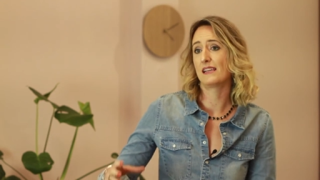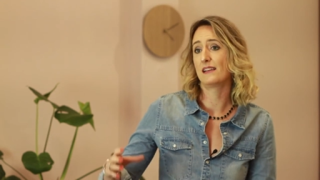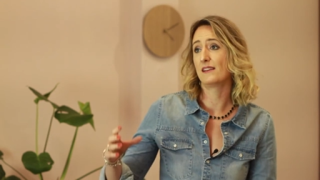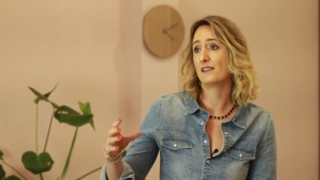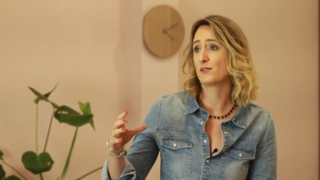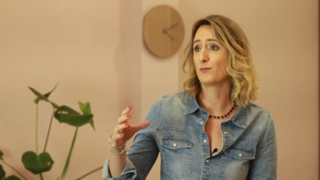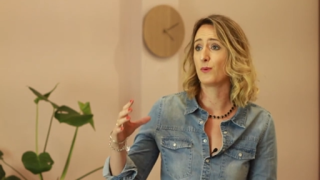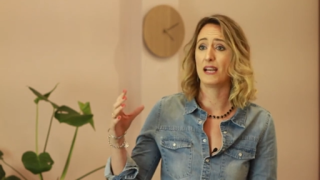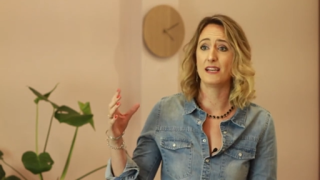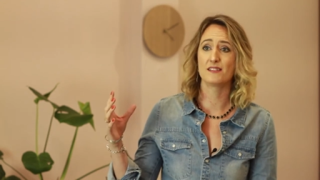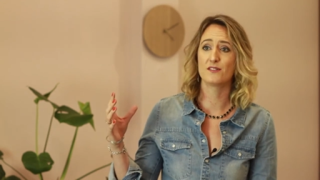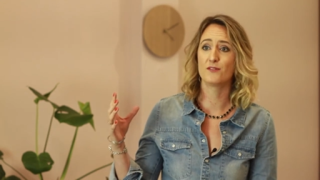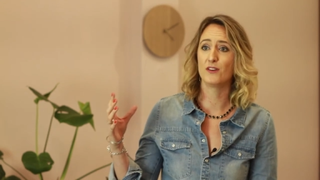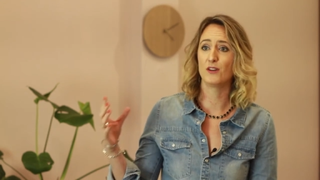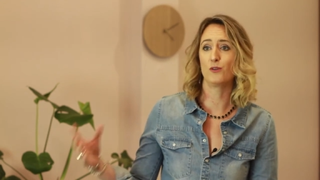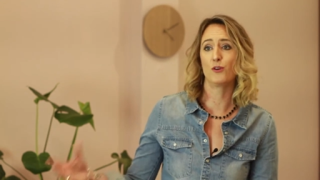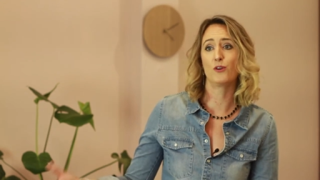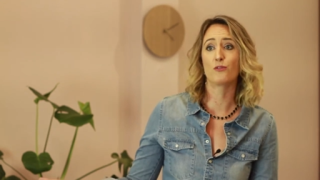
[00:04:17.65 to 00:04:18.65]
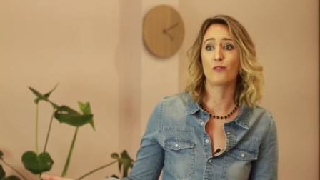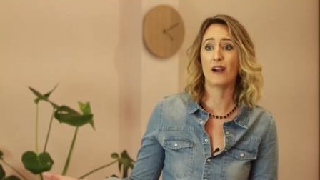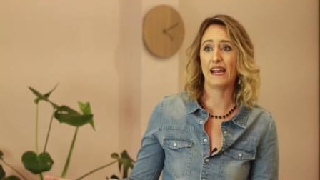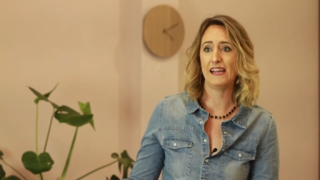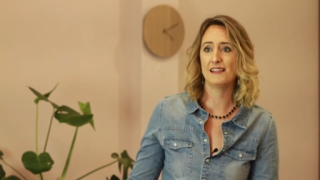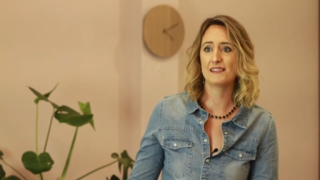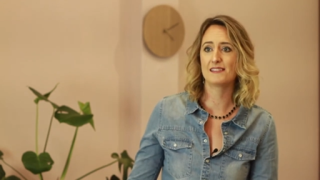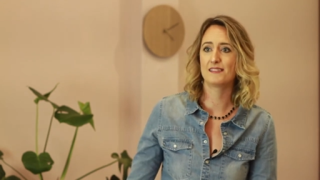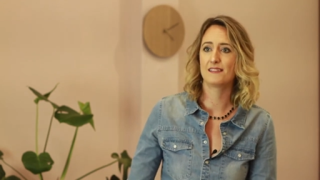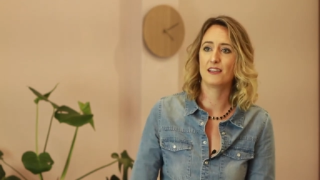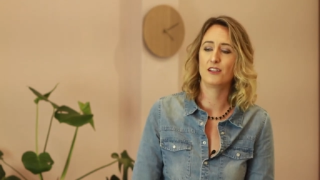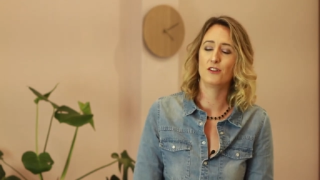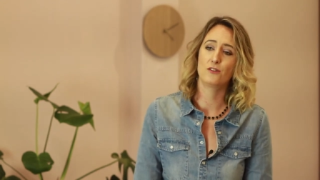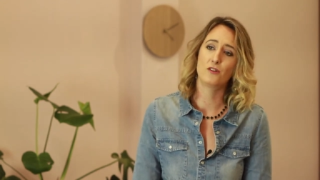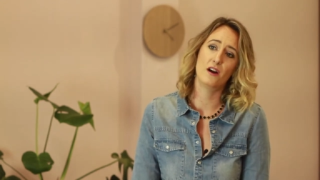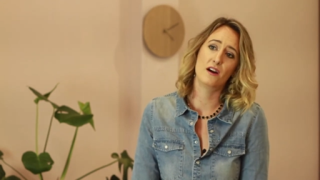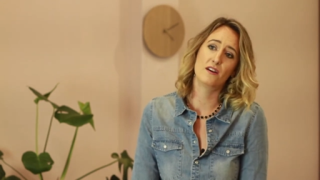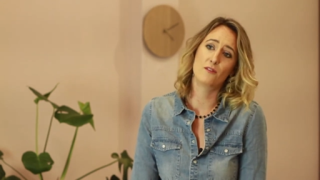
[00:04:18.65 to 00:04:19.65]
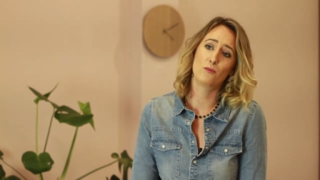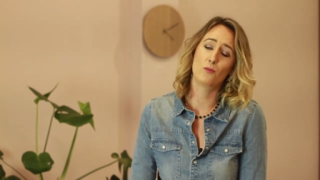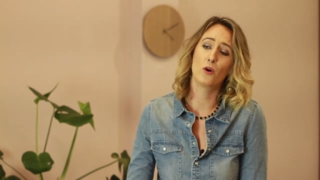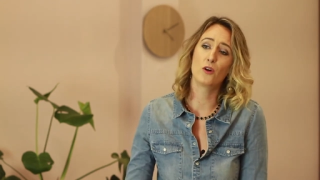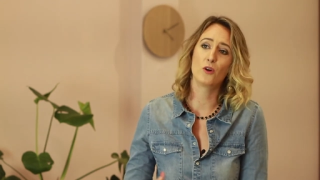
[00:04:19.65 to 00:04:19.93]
as well as feel great that you're kind of what